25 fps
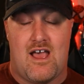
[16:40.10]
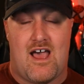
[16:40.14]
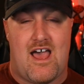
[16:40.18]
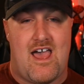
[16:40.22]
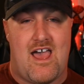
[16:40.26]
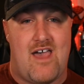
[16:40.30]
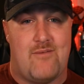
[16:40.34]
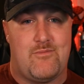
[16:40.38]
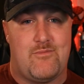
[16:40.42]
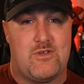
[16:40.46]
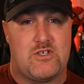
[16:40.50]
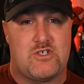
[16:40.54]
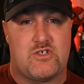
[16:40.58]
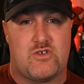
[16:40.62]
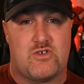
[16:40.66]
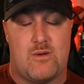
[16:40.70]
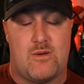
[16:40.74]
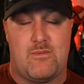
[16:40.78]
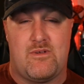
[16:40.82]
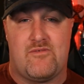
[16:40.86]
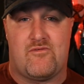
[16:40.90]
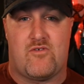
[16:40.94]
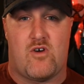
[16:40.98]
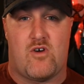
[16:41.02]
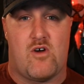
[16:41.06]
I have been
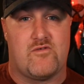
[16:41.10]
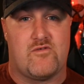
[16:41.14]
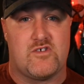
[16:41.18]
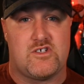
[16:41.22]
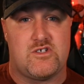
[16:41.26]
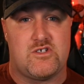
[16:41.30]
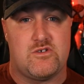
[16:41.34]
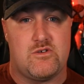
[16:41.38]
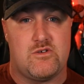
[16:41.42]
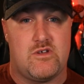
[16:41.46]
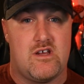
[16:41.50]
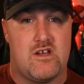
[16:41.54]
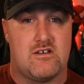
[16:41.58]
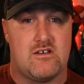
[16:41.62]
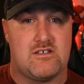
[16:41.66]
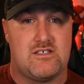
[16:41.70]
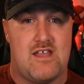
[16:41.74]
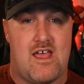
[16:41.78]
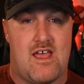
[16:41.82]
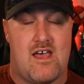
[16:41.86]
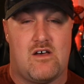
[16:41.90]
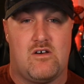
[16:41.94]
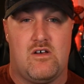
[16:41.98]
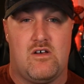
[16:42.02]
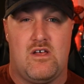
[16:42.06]
streaming for over 2 years
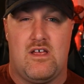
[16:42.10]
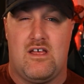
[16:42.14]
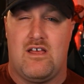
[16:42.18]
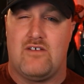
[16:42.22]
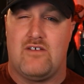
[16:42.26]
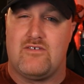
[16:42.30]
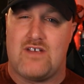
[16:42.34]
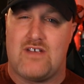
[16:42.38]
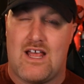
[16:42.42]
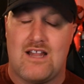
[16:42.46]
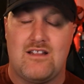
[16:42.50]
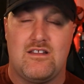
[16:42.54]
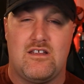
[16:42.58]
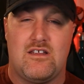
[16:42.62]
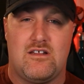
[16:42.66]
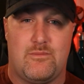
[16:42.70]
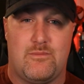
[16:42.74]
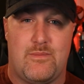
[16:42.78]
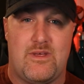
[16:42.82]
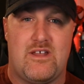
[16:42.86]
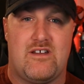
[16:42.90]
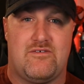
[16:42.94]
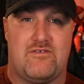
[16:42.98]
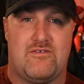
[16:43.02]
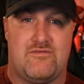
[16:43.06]
now, got a little
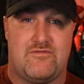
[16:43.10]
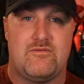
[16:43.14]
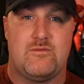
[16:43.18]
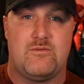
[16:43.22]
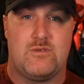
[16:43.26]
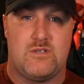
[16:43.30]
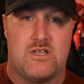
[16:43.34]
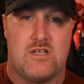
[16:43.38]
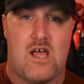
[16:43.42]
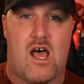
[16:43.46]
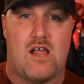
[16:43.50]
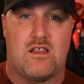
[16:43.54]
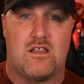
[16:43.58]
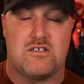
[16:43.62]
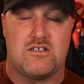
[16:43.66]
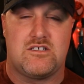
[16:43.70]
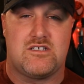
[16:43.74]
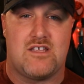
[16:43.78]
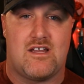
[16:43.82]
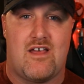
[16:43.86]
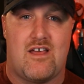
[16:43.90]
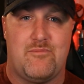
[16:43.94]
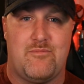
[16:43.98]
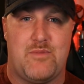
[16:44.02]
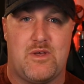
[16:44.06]
bit of knowledge
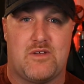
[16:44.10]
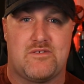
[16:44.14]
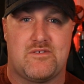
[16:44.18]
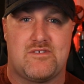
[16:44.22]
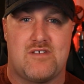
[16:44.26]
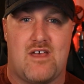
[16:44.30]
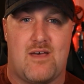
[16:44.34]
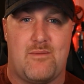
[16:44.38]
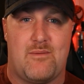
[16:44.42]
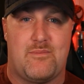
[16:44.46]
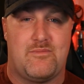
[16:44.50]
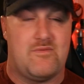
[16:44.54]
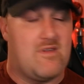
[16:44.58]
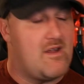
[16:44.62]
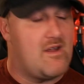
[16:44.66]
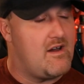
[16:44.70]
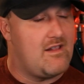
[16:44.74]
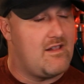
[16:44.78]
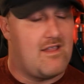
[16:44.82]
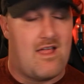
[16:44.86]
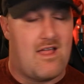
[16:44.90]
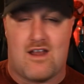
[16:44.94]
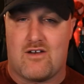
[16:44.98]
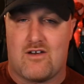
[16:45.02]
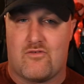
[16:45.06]
that I've built up, done a
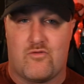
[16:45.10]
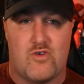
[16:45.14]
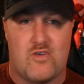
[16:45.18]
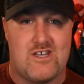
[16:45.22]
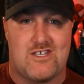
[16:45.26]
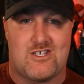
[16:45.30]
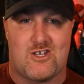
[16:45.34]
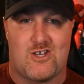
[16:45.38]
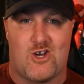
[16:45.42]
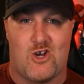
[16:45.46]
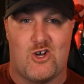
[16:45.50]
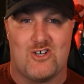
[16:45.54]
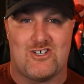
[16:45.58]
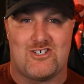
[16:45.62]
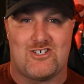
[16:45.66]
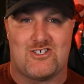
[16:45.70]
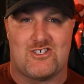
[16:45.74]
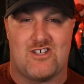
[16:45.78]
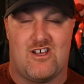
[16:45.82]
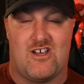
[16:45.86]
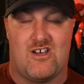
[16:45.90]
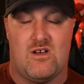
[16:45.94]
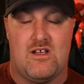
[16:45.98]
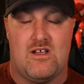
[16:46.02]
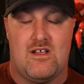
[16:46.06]
lot of research,
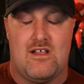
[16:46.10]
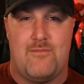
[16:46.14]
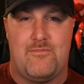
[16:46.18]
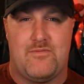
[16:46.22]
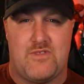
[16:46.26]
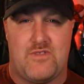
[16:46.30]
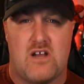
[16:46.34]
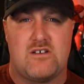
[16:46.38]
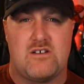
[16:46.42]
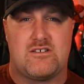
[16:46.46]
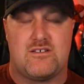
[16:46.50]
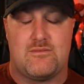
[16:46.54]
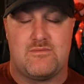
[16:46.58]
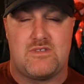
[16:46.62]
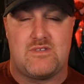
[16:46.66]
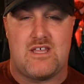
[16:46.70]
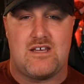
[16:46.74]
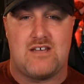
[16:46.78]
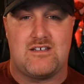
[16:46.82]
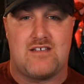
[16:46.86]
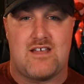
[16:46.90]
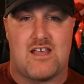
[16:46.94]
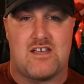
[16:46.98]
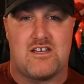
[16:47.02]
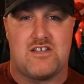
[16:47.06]
so there's some
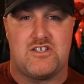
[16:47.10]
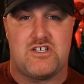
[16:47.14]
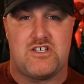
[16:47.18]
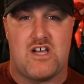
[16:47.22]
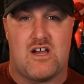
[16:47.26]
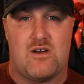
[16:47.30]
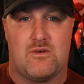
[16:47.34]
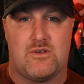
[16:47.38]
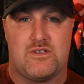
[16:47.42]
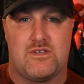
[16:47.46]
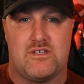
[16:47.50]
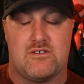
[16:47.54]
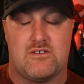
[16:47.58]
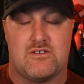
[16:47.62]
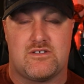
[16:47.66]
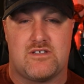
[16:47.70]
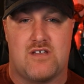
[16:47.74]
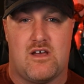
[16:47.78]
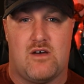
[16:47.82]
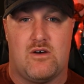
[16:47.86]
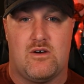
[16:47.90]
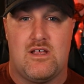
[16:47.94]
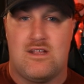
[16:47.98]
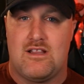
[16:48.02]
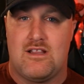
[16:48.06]
things I could share with you.
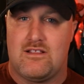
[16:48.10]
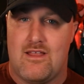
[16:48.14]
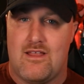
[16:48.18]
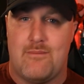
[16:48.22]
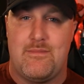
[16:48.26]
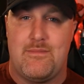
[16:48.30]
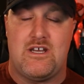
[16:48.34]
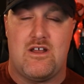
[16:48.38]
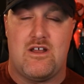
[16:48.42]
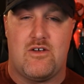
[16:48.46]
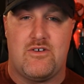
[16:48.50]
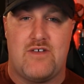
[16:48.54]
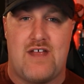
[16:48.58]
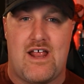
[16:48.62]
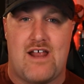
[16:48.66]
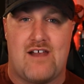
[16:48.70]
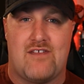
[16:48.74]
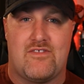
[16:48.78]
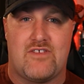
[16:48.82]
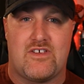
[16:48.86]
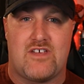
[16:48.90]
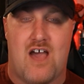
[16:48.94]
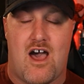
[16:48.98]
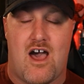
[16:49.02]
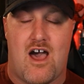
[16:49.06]
So let me know down in
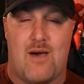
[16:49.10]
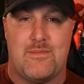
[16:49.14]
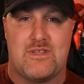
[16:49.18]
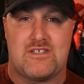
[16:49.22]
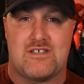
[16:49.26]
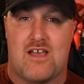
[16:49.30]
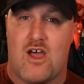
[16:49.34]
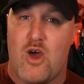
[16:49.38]
the comments.